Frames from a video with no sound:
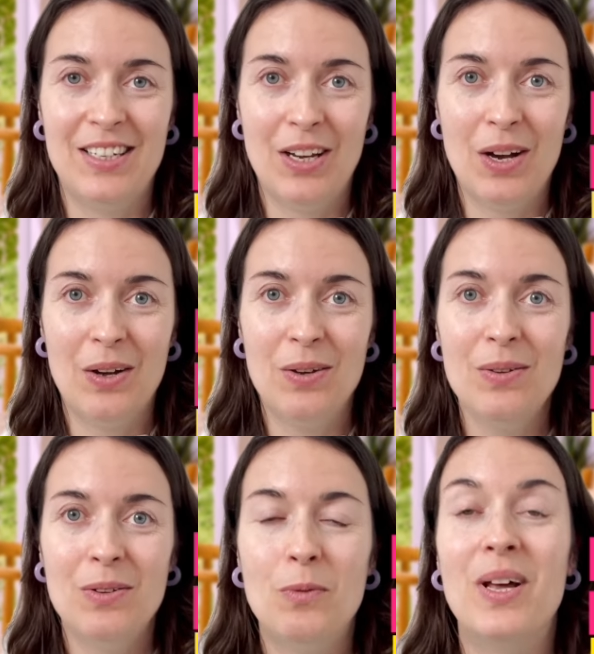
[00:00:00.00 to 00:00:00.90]
ago
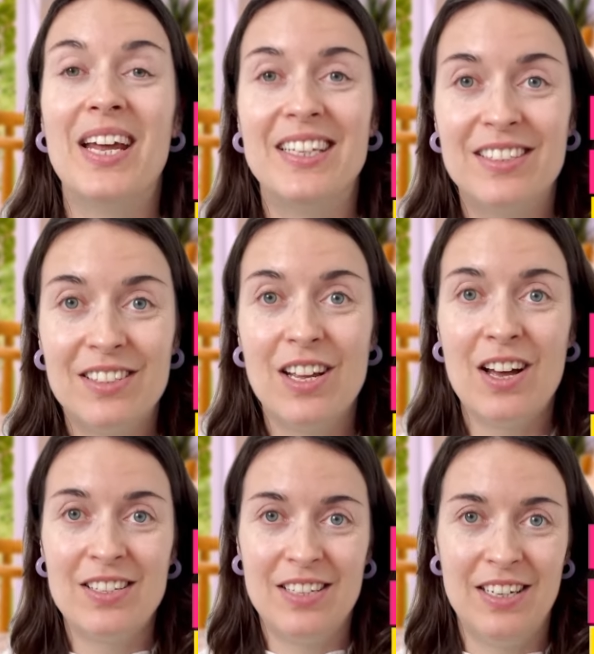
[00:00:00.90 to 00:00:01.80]
when I
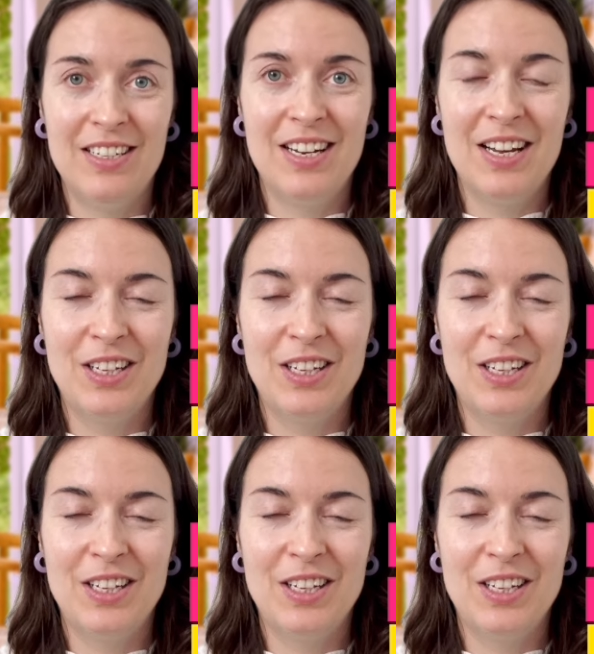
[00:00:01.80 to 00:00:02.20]
started